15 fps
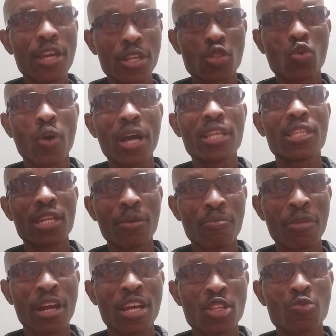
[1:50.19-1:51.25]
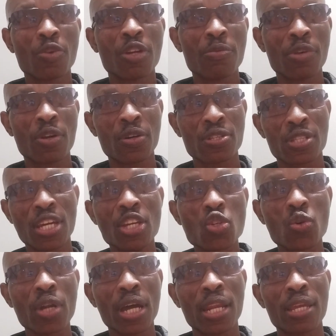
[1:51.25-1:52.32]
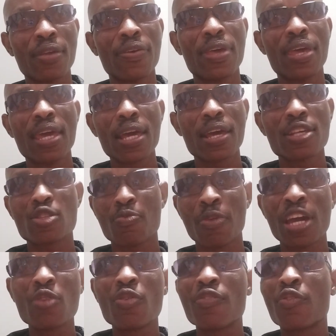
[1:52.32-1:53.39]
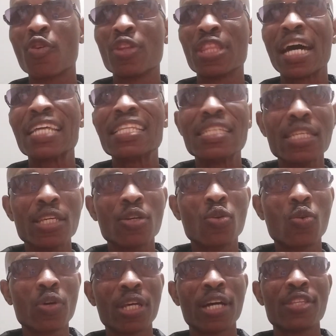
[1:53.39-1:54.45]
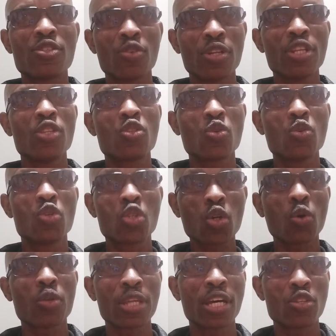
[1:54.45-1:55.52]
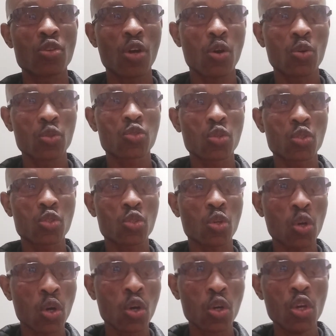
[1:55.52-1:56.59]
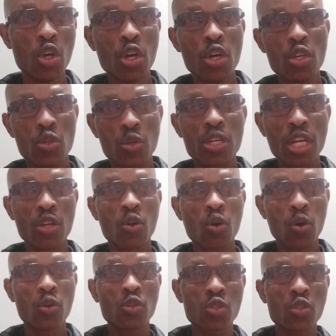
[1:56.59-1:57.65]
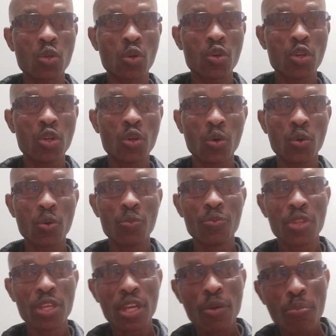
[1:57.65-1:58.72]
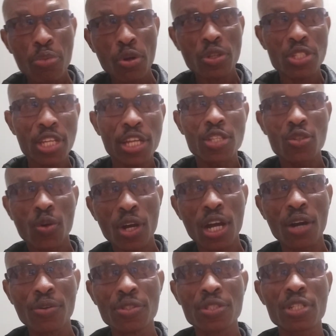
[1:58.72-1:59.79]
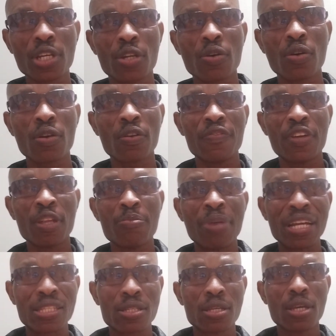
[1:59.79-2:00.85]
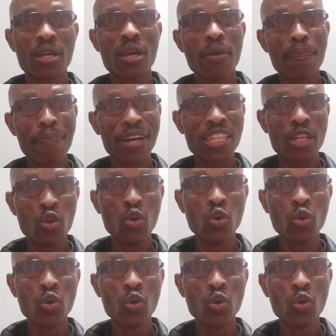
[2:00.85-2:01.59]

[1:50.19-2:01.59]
It's quite an embarrassment because naturally, as men, we've got that ego that you need to show that you're also strong. You can also, protect your country and all of that. But by the